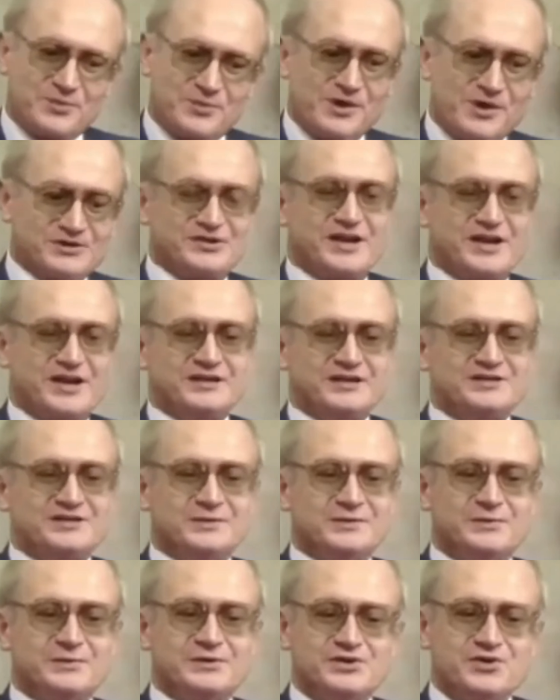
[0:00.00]

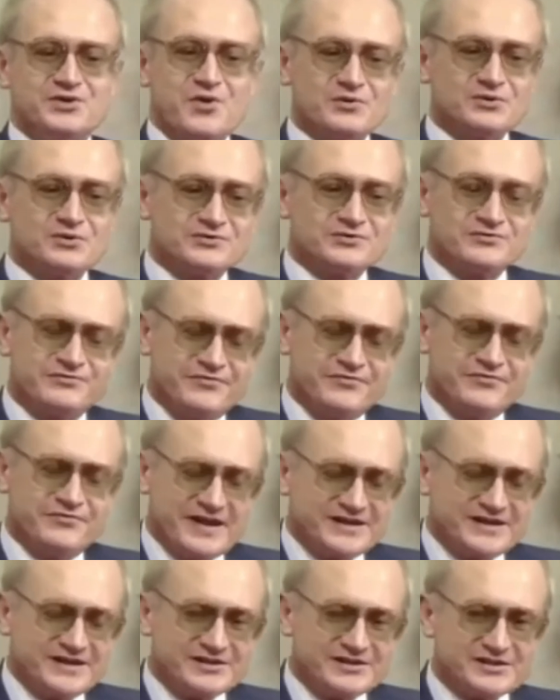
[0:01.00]
process which goes
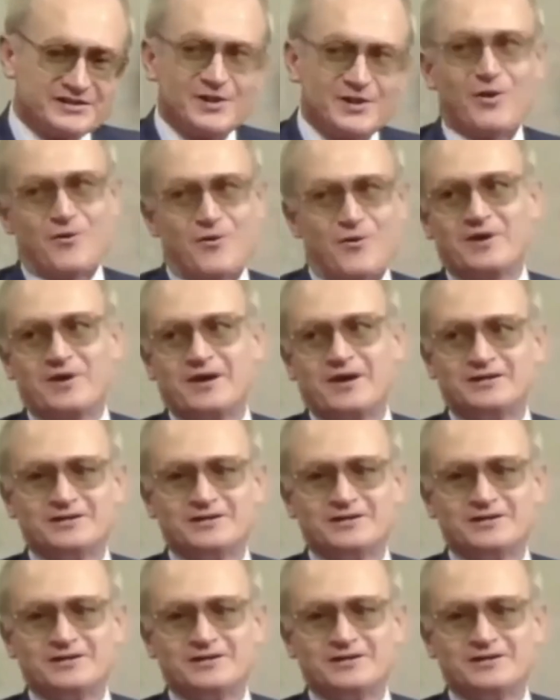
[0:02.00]
very slow